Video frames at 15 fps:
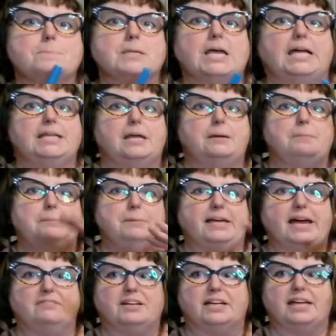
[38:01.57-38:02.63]
and then maybe
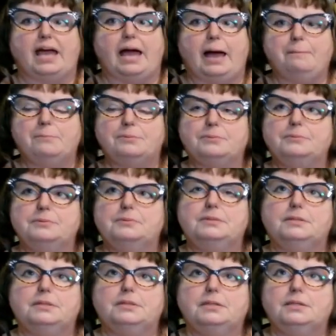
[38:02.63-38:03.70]
have a cap
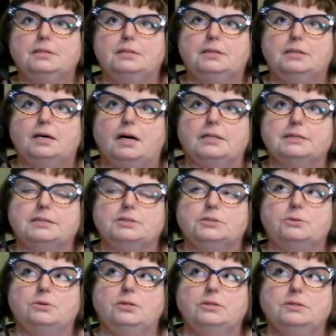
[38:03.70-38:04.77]
on the
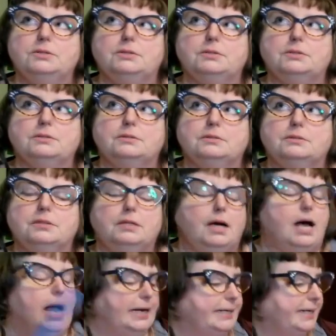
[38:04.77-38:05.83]
scrolls.
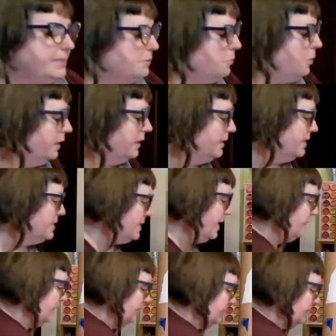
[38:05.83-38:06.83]
I need to work this out a